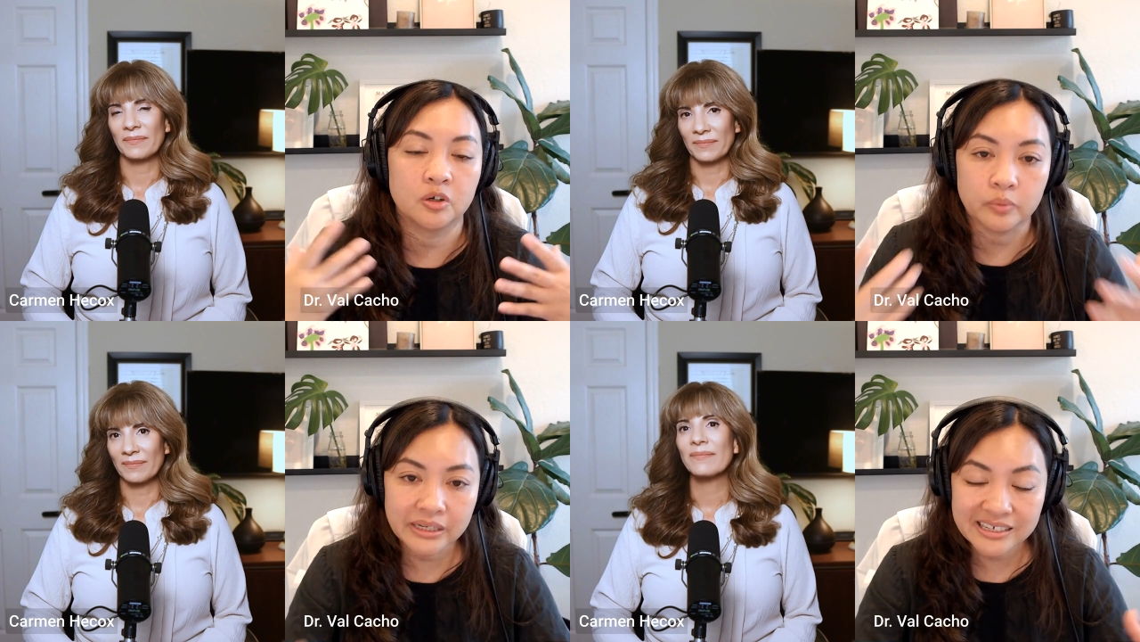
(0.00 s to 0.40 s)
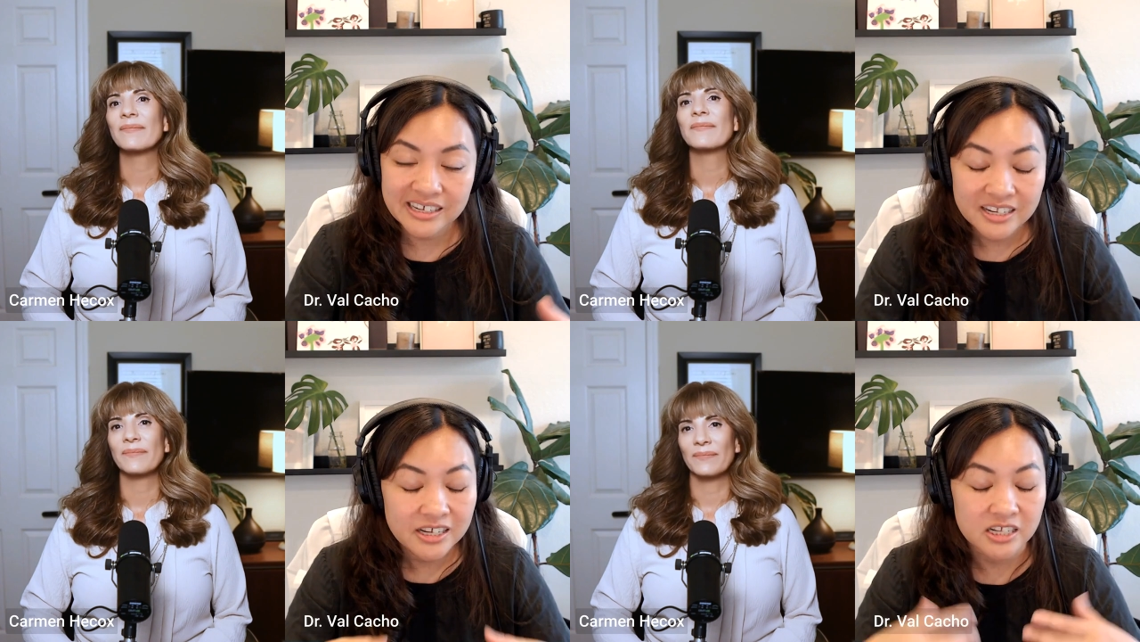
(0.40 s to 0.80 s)
Speaker 1: awake.
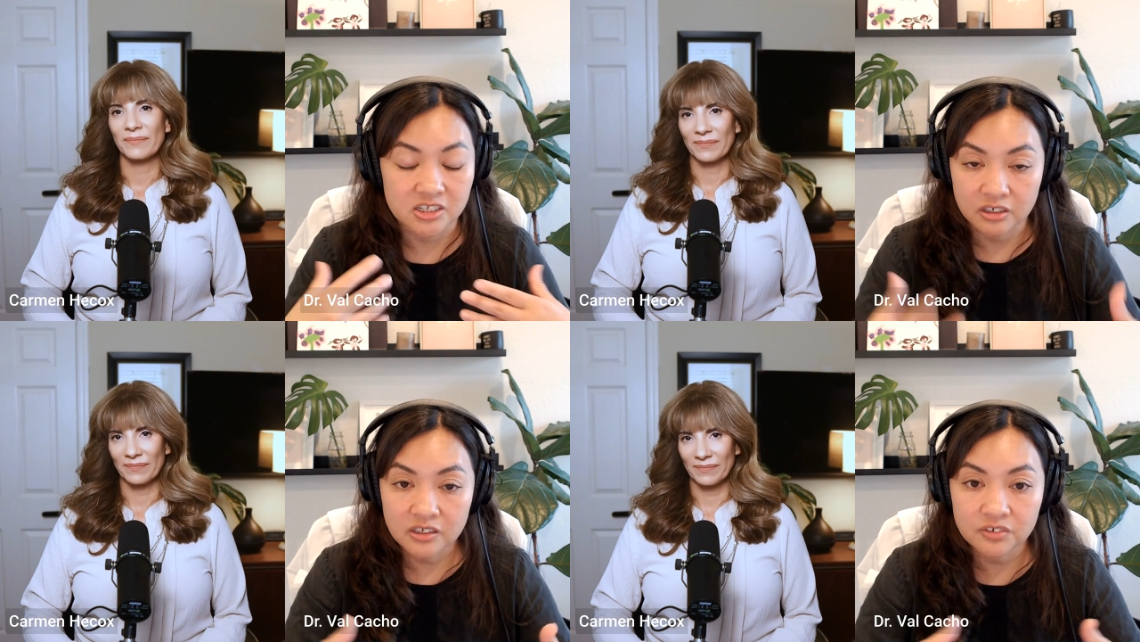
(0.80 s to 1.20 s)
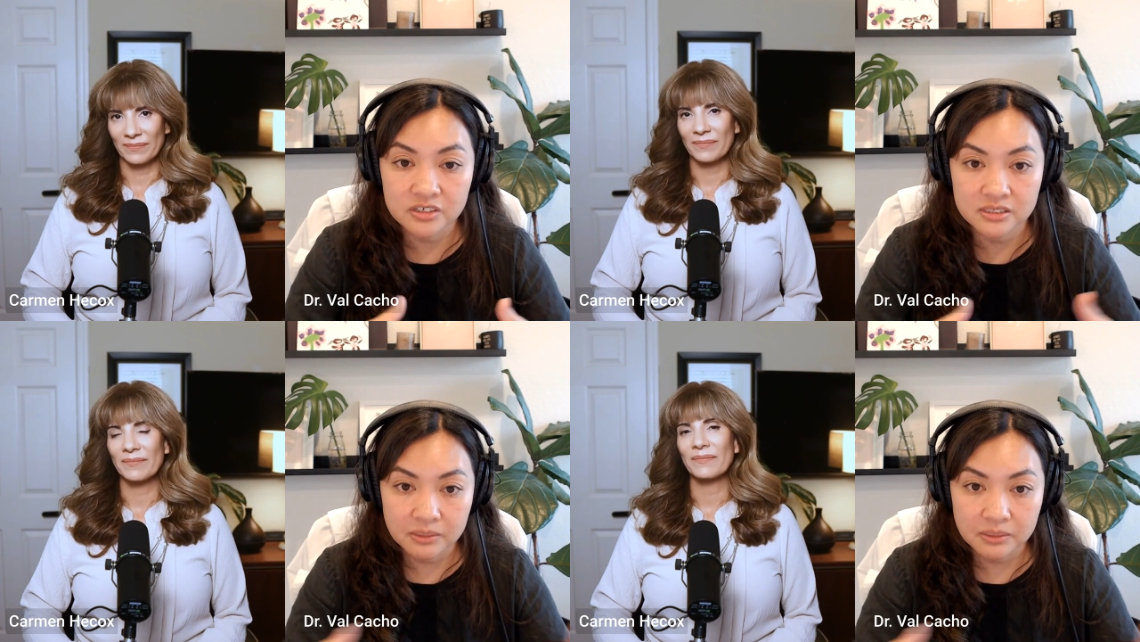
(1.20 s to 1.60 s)
It's hard to
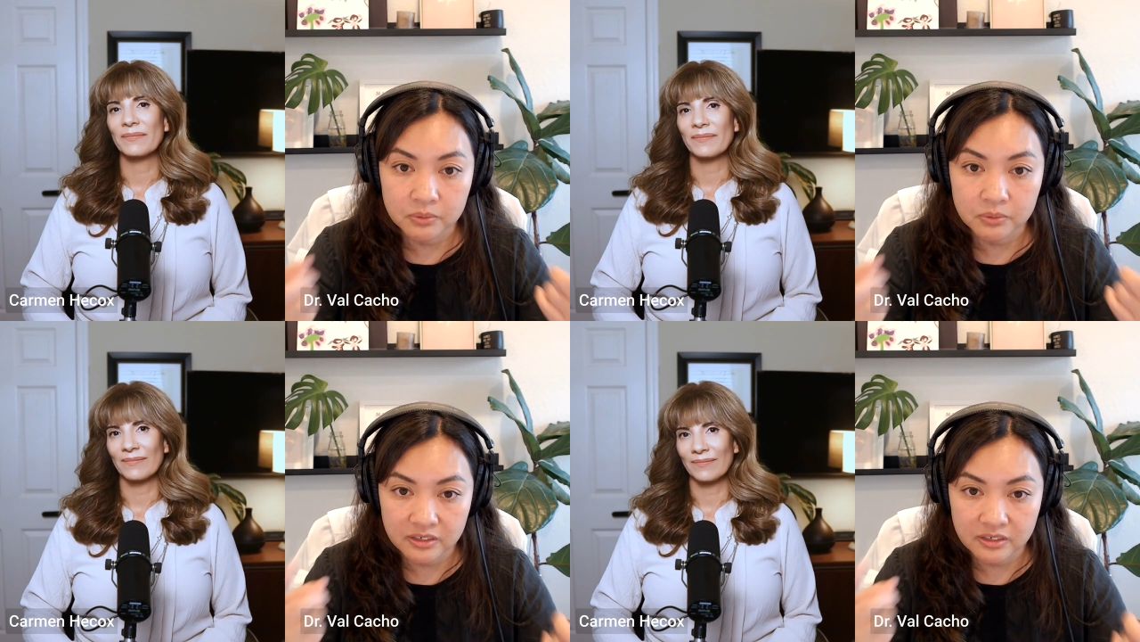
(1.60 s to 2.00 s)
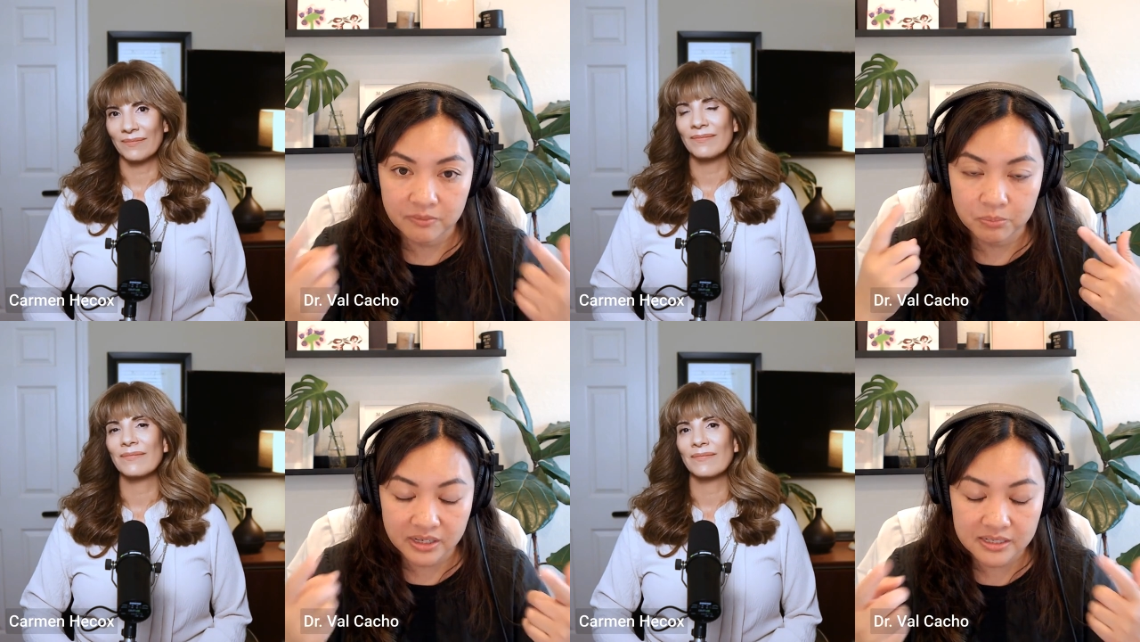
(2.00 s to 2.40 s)
feel sleepy when you
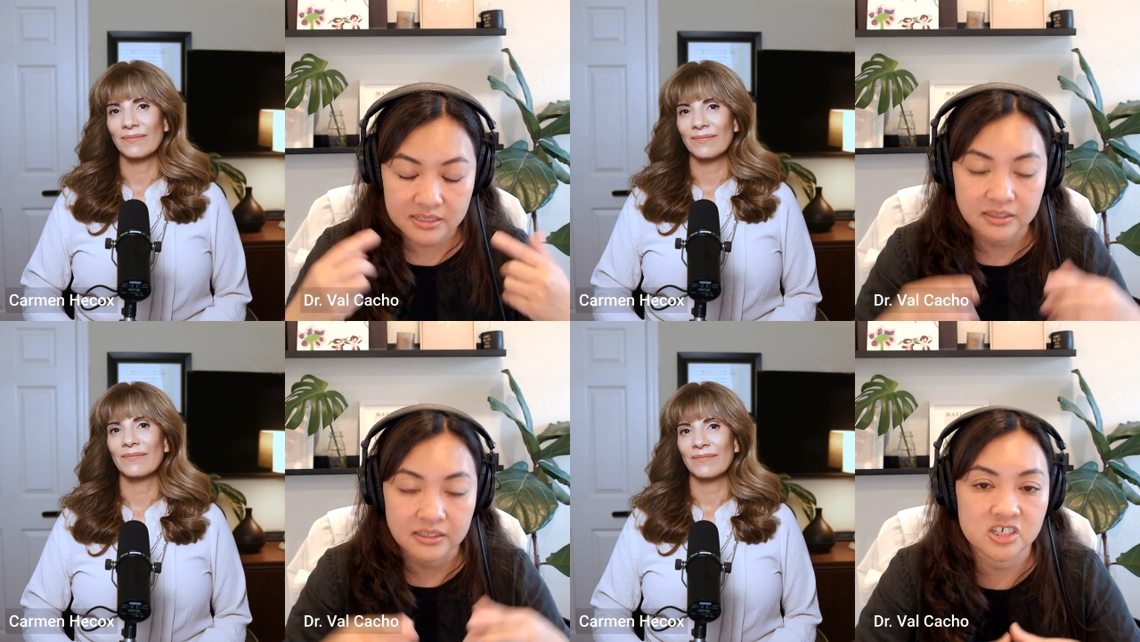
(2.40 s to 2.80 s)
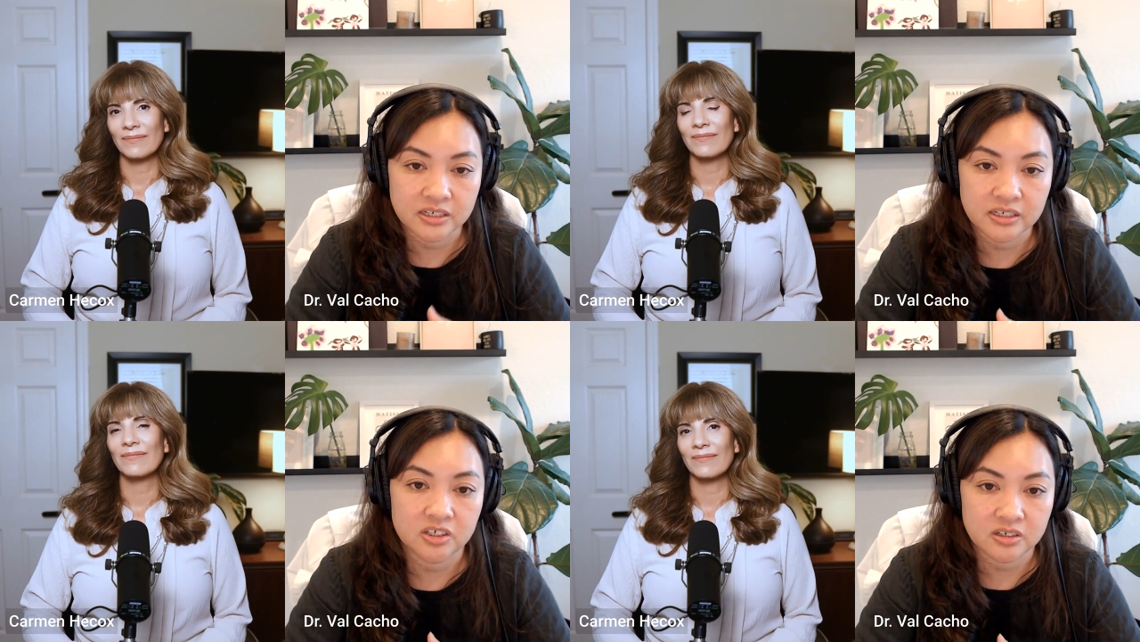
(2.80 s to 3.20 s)
have bright sunlight
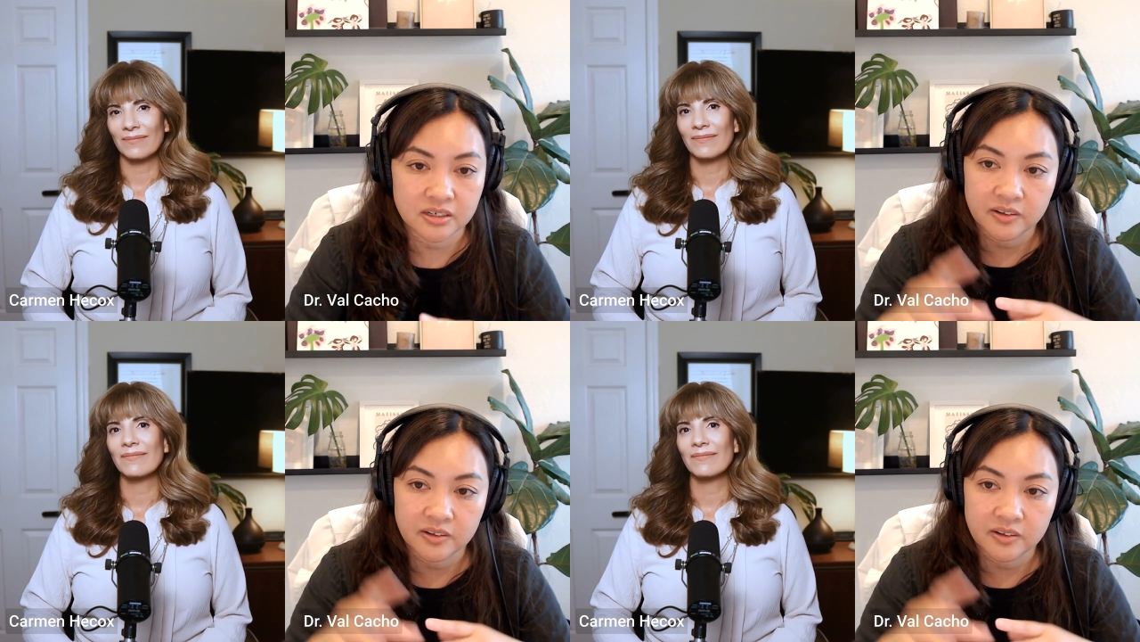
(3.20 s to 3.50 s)
shining in your eye